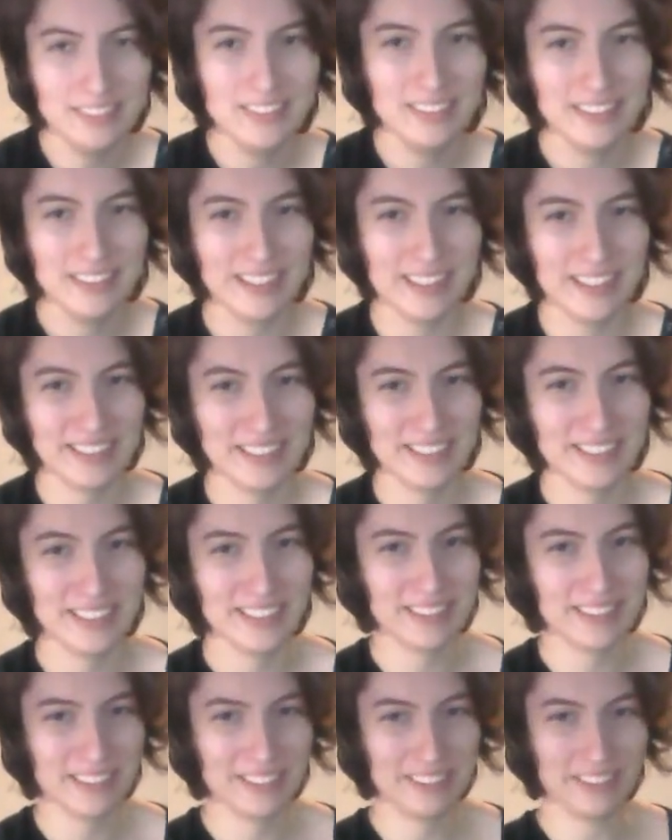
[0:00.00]
on to the
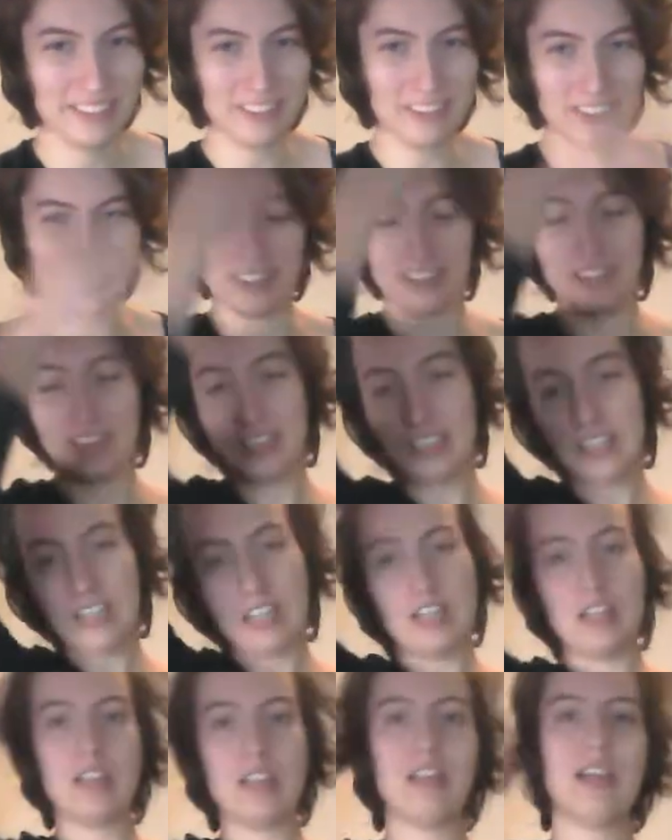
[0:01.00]
tutorial.
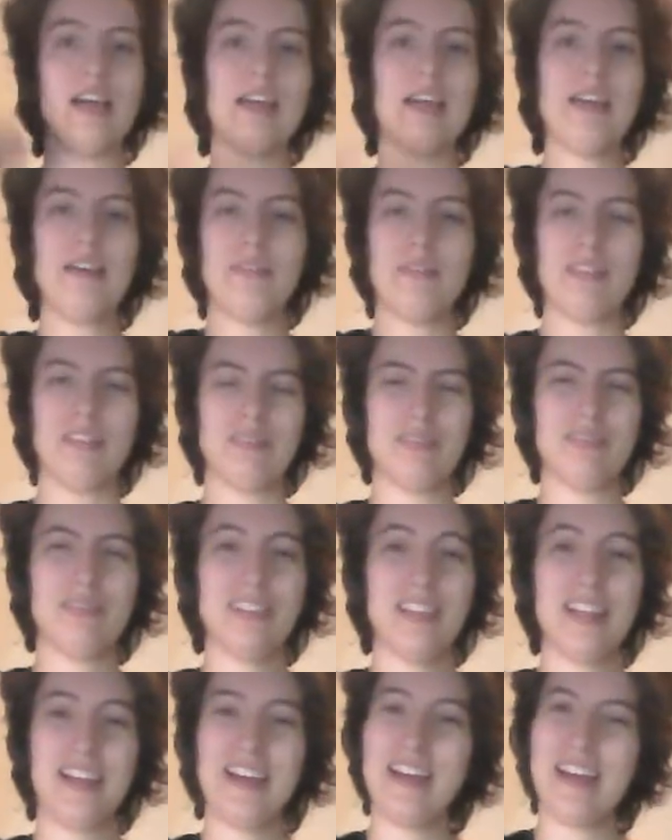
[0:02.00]
Well,
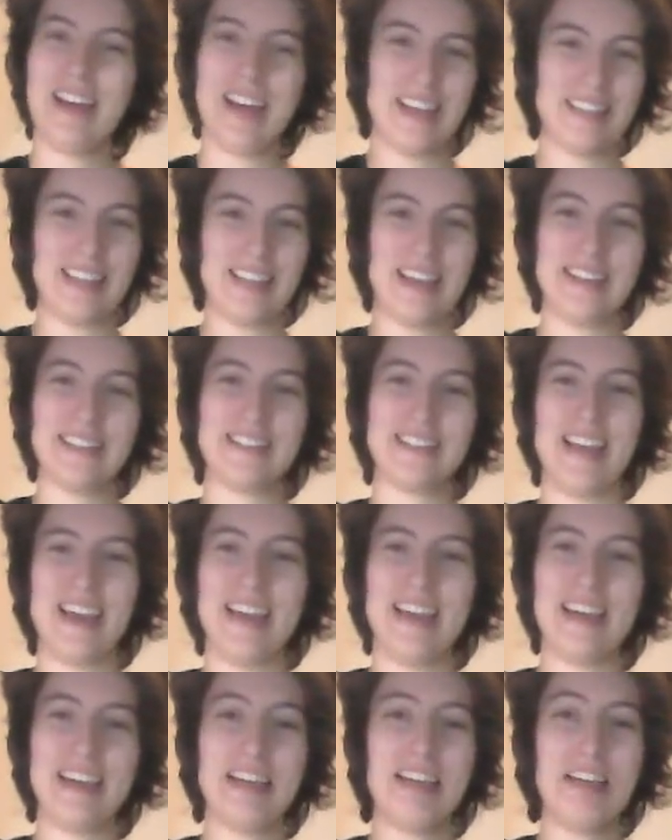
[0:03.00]
as I
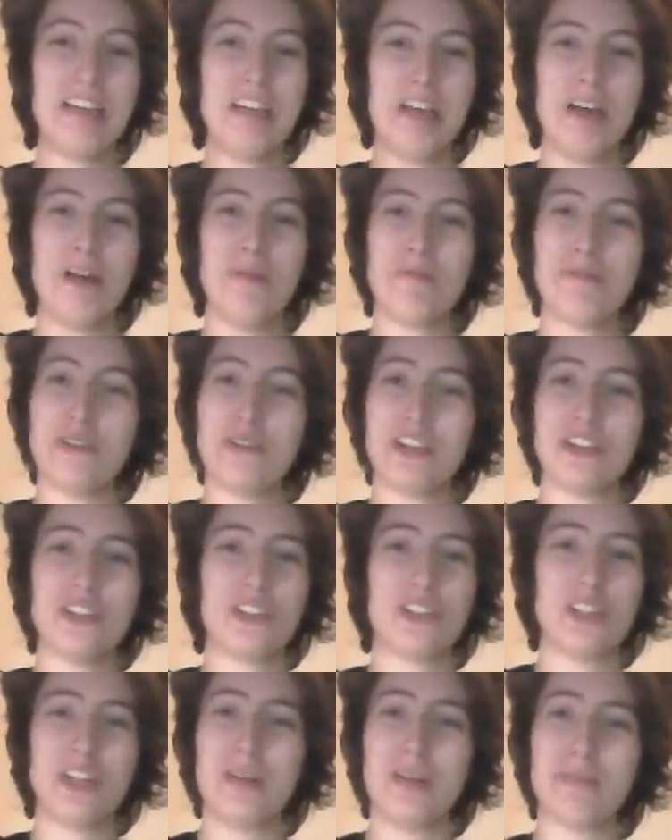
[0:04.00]
say, pretty
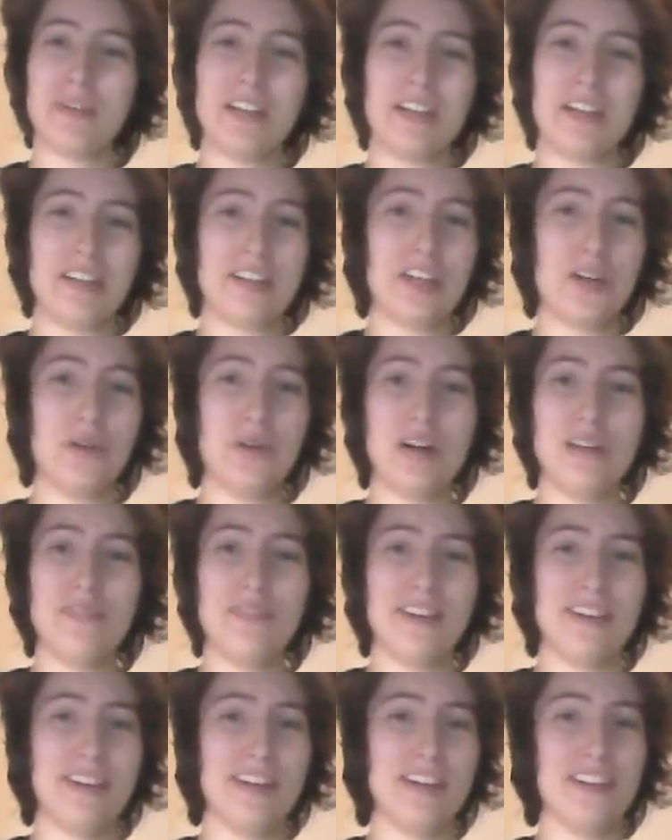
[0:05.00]
sure I'm gonna go off on
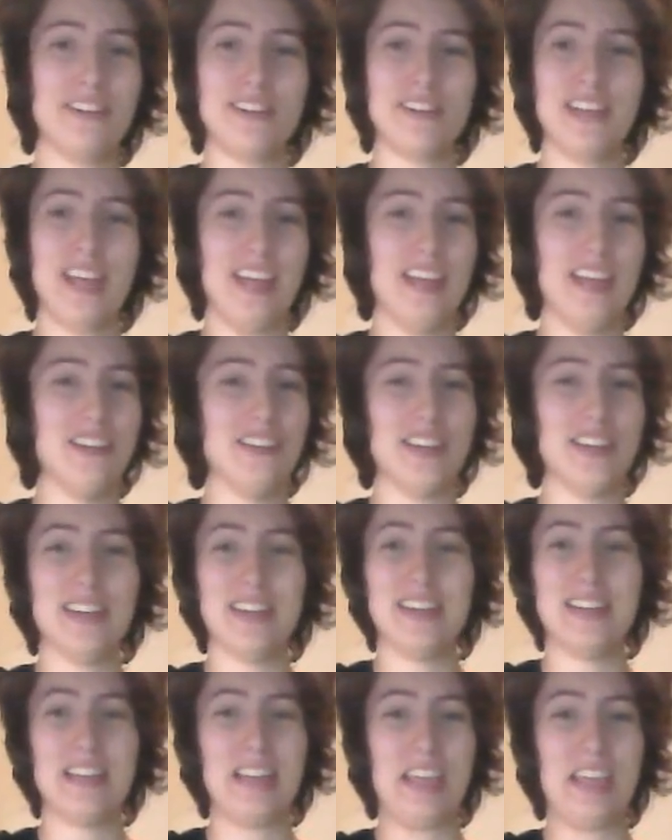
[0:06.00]
another tangent
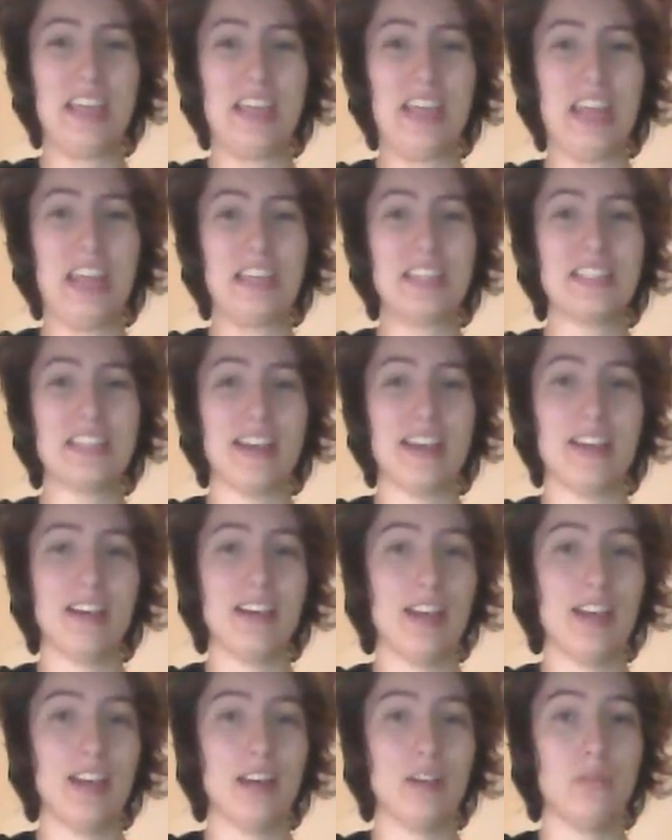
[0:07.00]
like any second
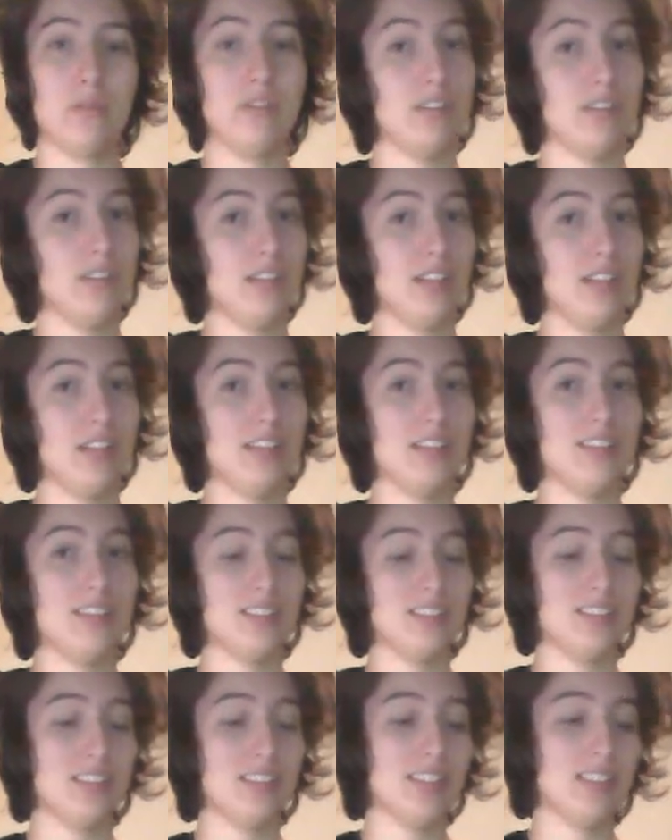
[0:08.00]
now. Like I
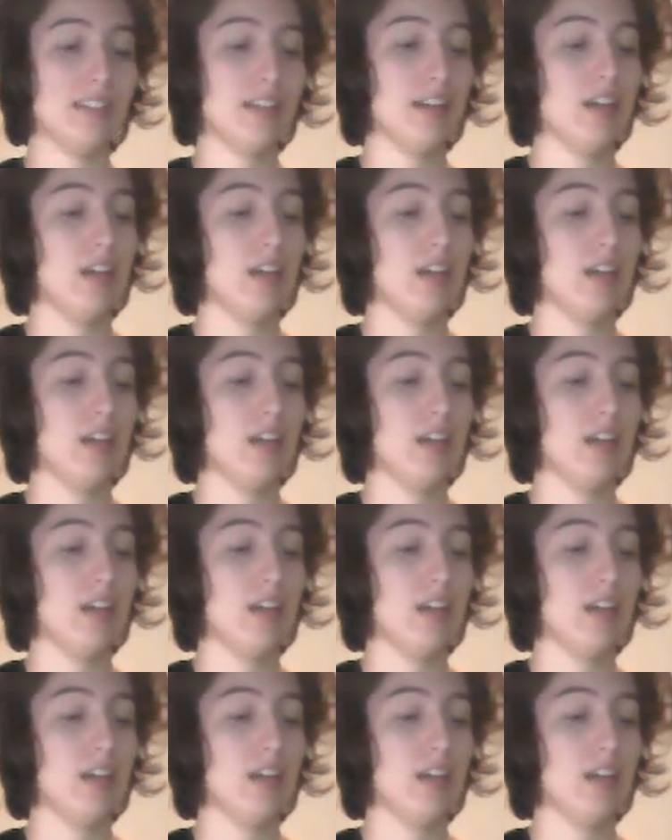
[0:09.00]
just did.